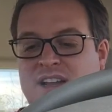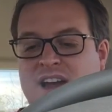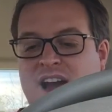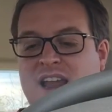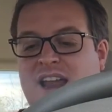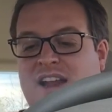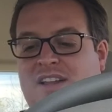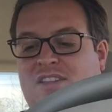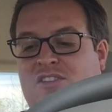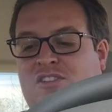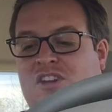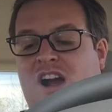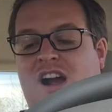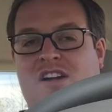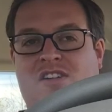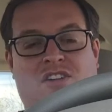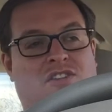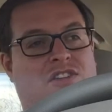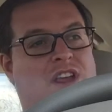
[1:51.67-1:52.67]
I like the
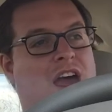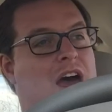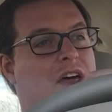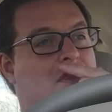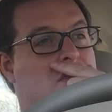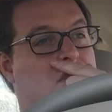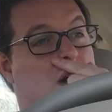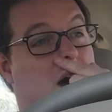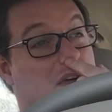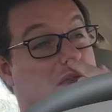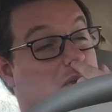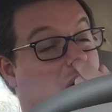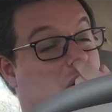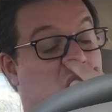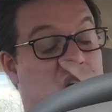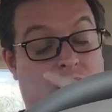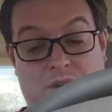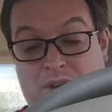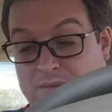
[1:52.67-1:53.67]
Chargers on the
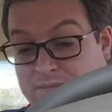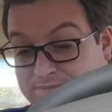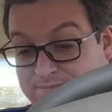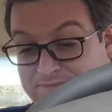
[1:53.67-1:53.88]
road.